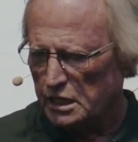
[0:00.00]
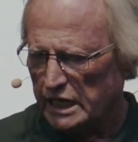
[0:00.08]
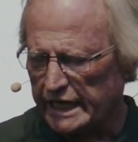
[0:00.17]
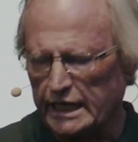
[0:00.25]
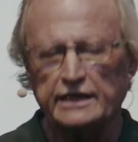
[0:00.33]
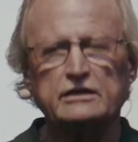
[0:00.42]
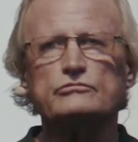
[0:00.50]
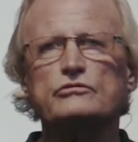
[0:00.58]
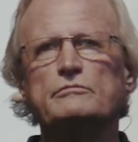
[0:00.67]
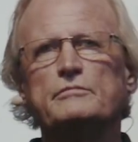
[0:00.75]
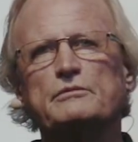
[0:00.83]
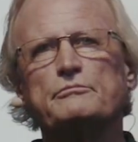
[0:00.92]
And I can
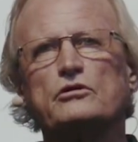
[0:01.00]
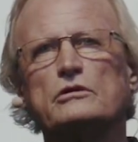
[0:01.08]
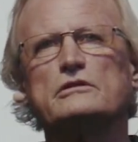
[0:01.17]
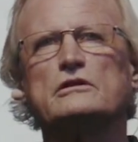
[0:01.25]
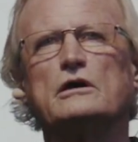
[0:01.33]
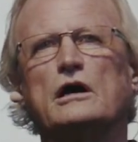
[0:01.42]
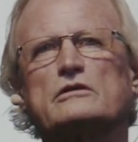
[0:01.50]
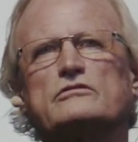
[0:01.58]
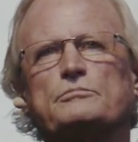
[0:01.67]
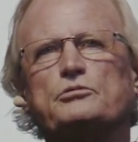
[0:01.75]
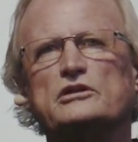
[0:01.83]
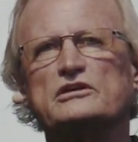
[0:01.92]
remember the doctor
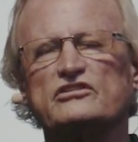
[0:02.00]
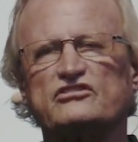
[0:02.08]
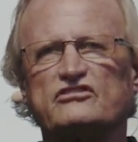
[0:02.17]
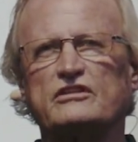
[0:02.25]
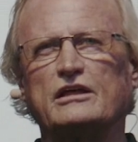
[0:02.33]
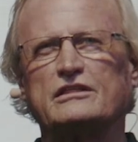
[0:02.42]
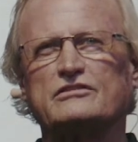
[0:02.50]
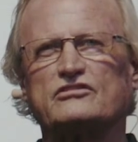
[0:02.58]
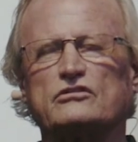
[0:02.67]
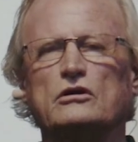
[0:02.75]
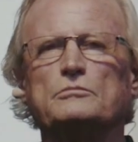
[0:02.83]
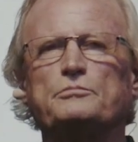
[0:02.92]
putting his
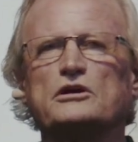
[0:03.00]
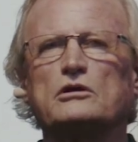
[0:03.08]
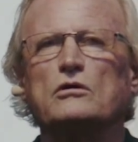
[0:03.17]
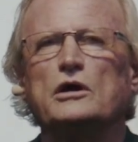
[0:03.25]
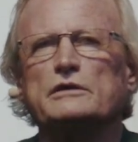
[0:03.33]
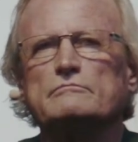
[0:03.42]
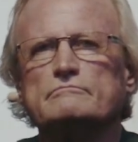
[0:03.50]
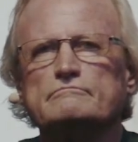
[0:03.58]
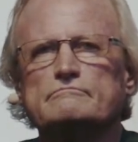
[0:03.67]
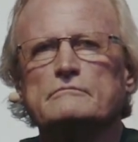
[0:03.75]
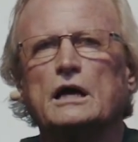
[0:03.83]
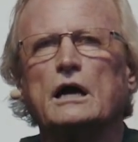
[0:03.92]
stethoscope and going,
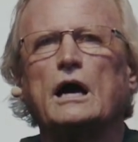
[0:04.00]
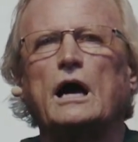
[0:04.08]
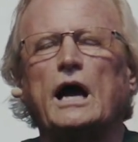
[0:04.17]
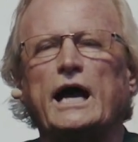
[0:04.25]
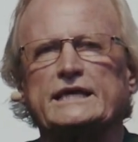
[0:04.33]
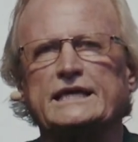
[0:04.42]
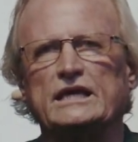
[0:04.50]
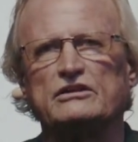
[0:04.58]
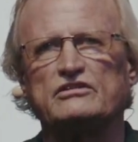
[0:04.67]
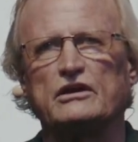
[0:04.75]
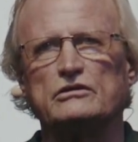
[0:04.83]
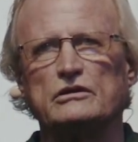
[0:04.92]
I can't
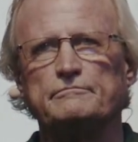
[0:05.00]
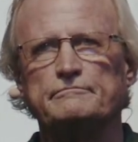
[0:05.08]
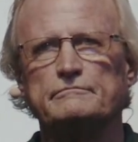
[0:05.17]
tell you.